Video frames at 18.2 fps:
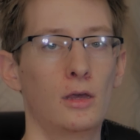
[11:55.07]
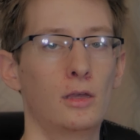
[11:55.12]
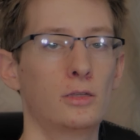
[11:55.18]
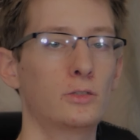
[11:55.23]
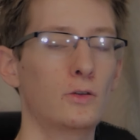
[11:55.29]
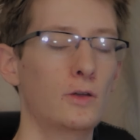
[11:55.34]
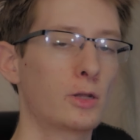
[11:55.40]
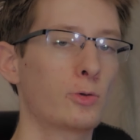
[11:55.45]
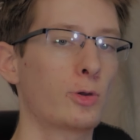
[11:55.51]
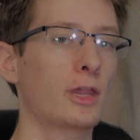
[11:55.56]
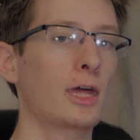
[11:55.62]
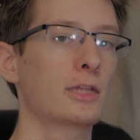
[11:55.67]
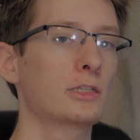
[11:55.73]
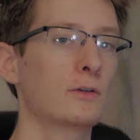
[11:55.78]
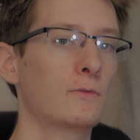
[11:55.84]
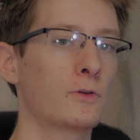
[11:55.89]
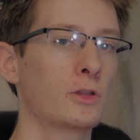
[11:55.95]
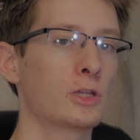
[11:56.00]
So anyway,
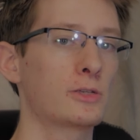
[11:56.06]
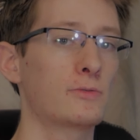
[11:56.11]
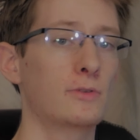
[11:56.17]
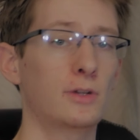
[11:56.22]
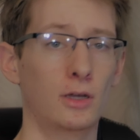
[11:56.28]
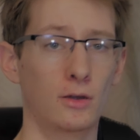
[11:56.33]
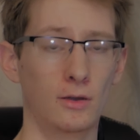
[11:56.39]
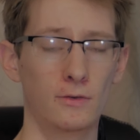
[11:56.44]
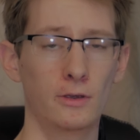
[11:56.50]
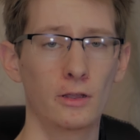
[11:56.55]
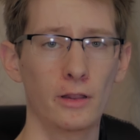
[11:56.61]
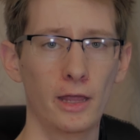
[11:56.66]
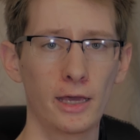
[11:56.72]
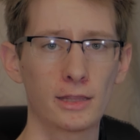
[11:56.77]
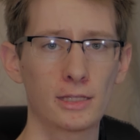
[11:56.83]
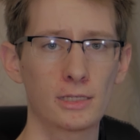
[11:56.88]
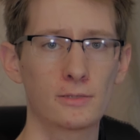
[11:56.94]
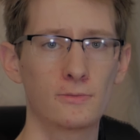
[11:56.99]
that's it for this video. If you
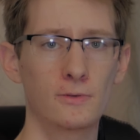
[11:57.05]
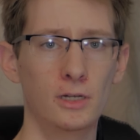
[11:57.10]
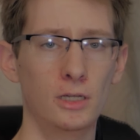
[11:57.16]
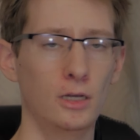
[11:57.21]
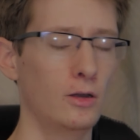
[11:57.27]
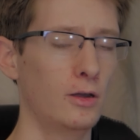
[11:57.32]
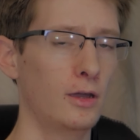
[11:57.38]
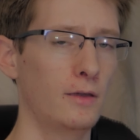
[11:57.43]
like this video,